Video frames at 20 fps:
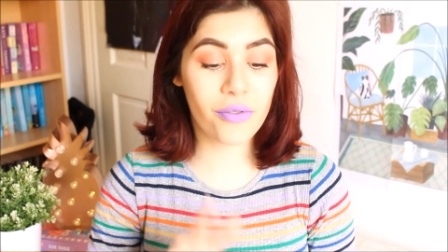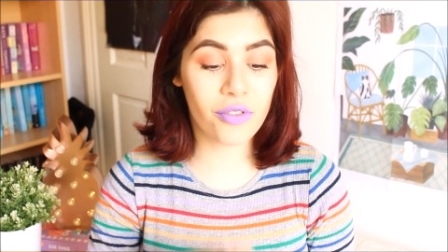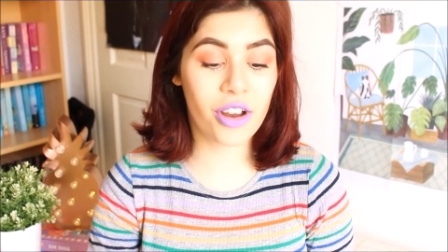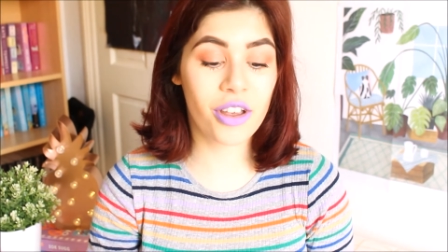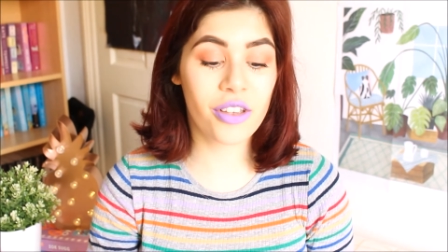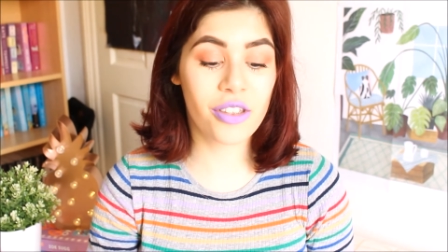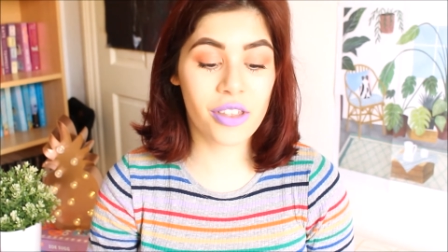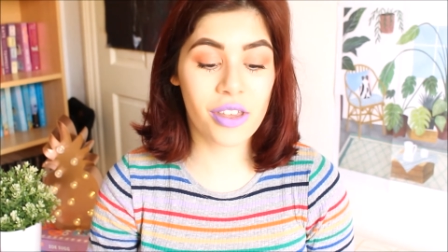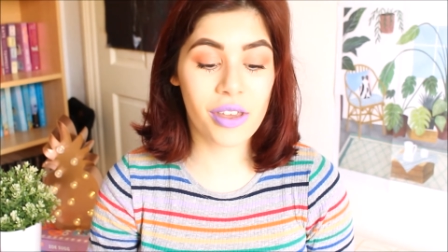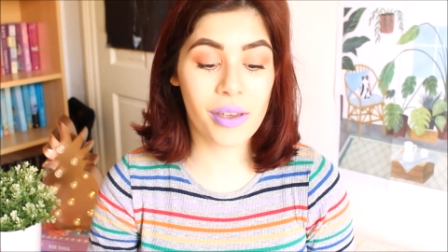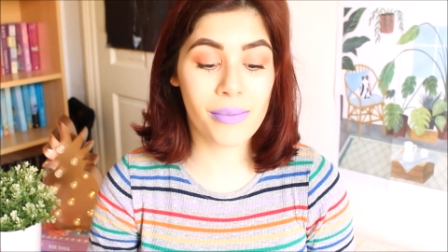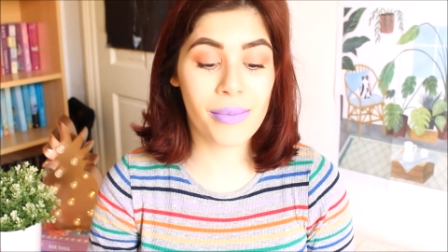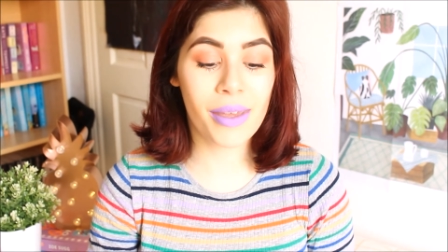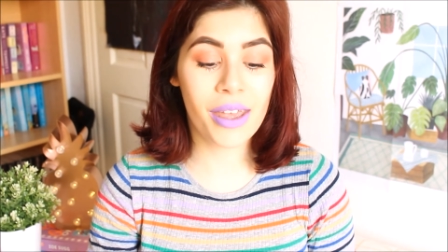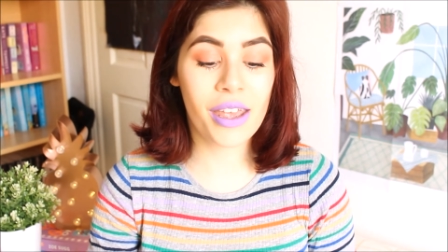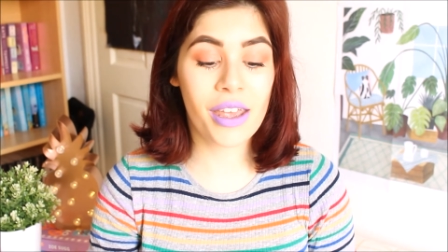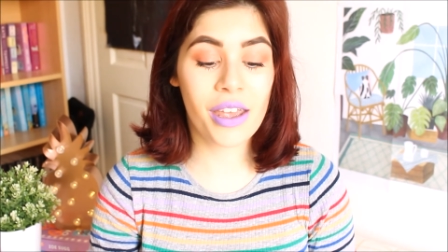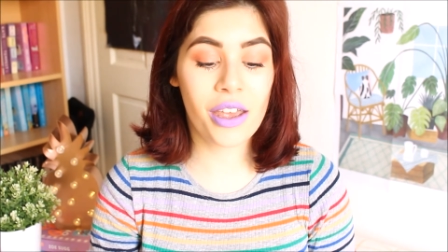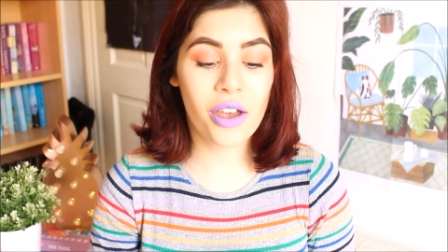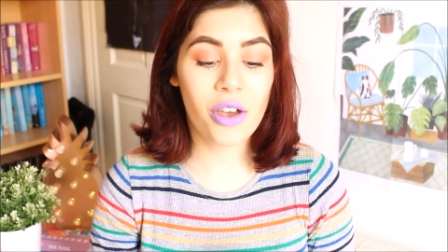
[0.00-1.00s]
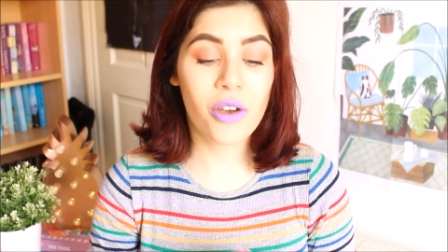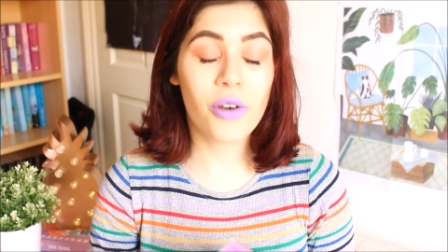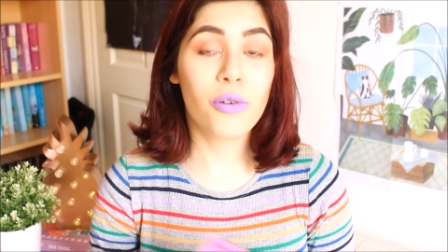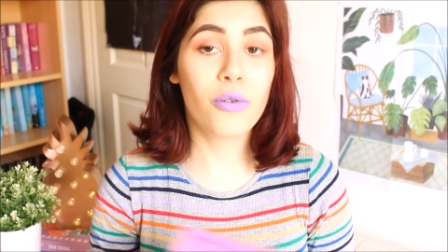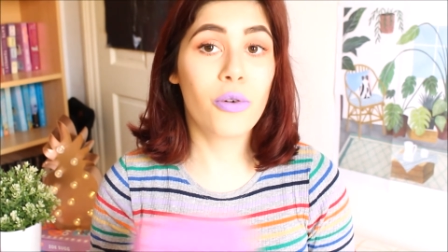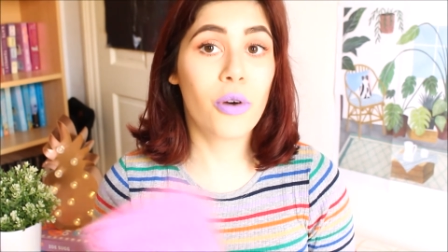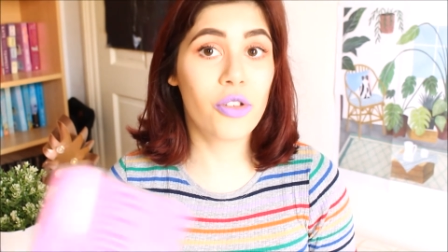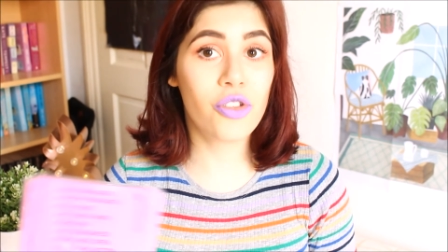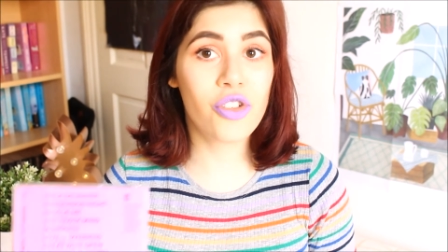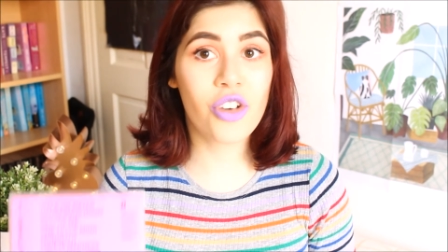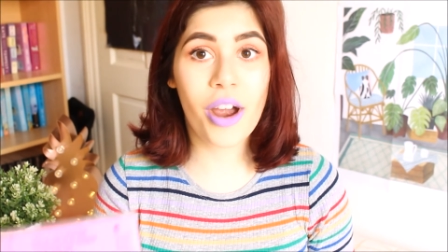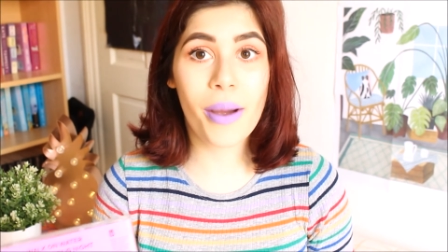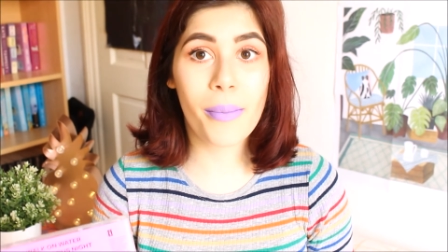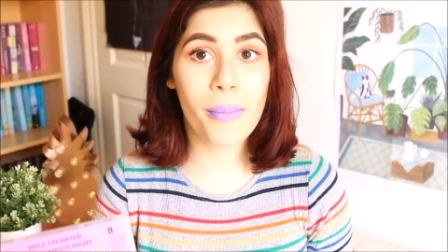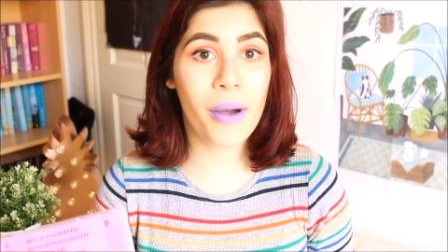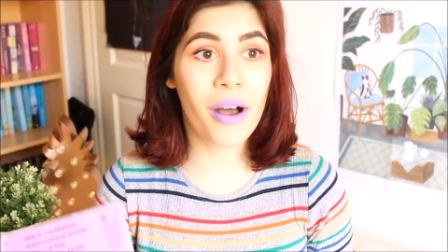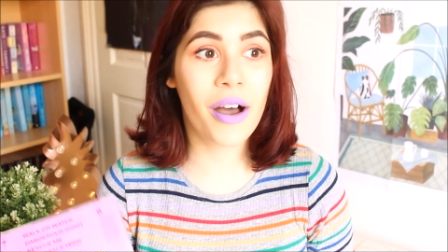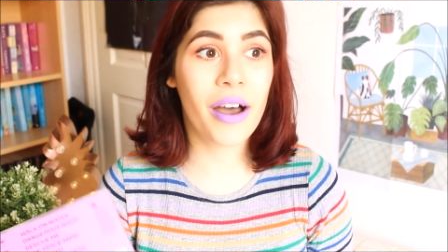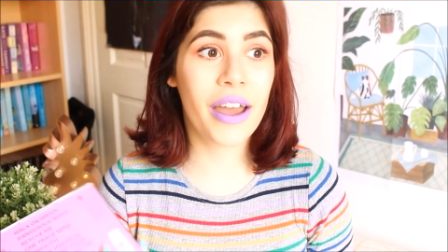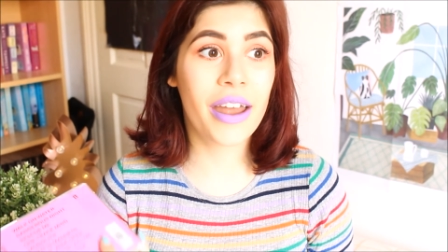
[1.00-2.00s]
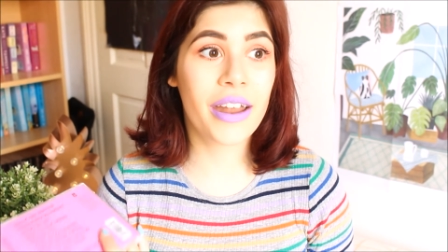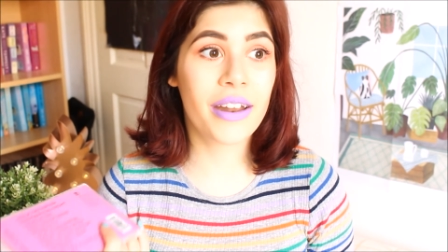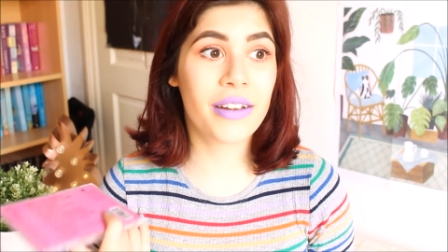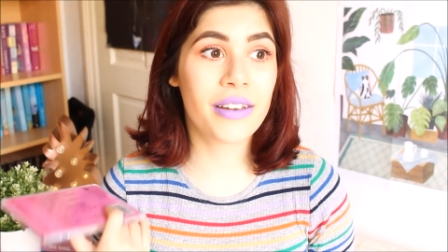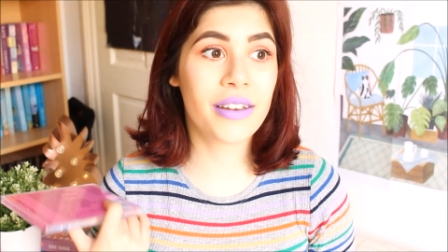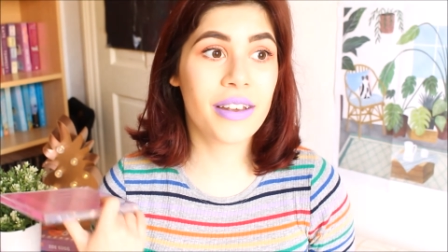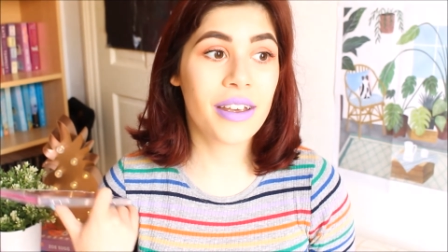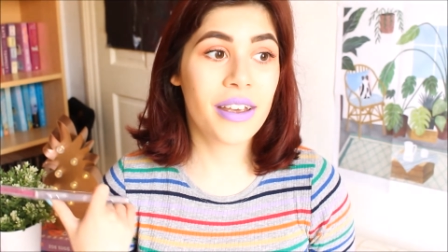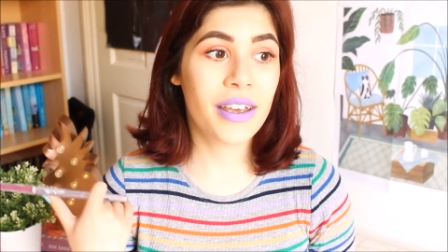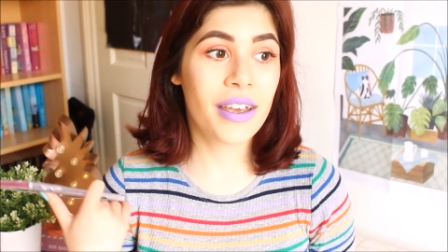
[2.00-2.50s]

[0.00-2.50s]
Rescue Me, One Track Mind,